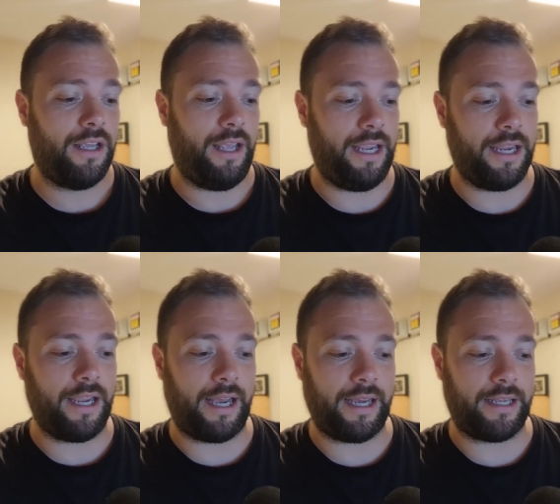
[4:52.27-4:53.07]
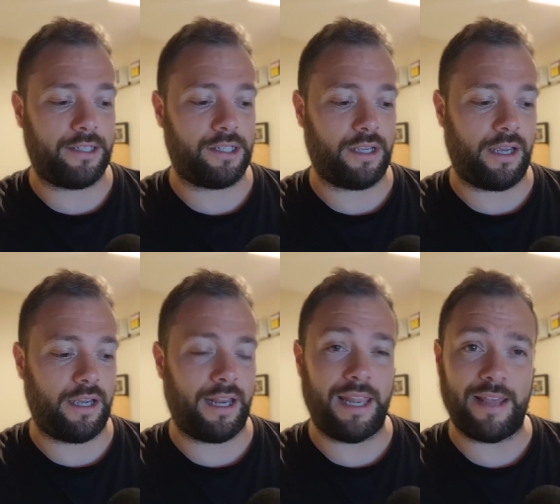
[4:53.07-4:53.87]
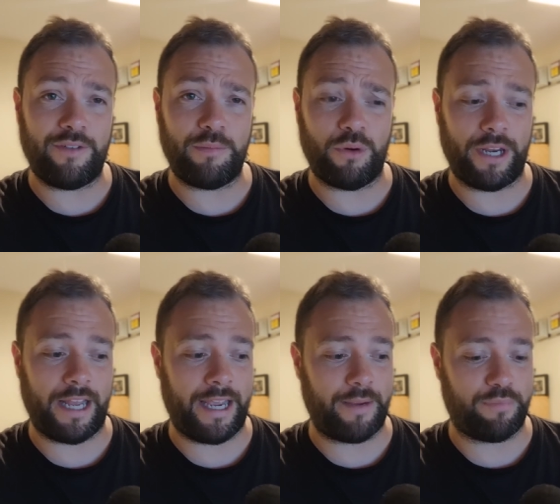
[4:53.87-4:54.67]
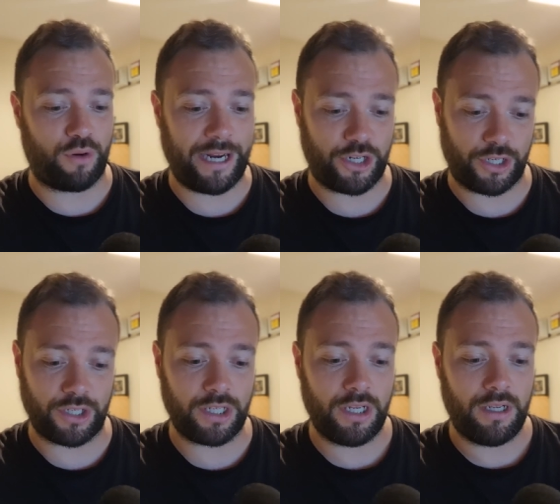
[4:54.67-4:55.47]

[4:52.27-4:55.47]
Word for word: he has 11.8 pressures